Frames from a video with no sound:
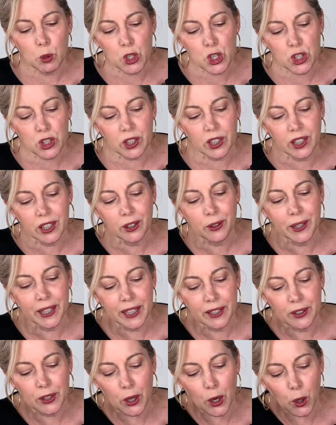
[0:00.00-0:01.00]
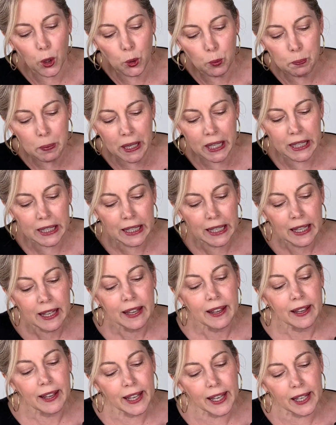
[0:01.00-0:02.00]
just gonna go ahead and open,
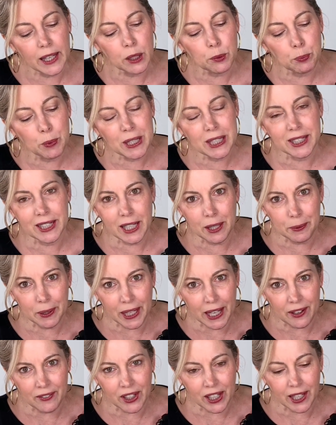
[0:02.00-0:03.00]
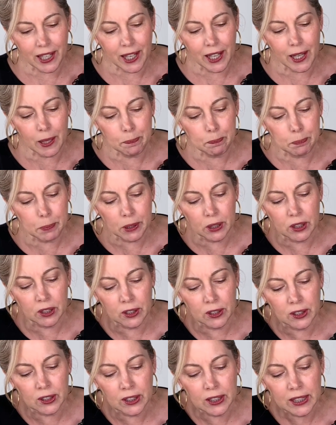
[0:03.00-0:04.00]
and we see we have a
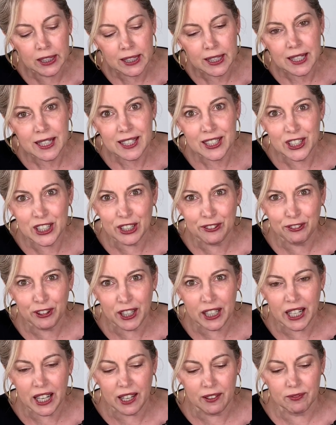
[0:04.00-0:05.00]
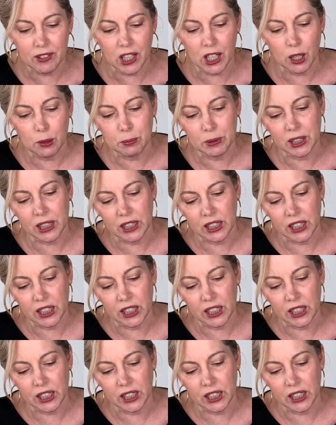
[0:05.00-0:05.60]
couple different envelopes in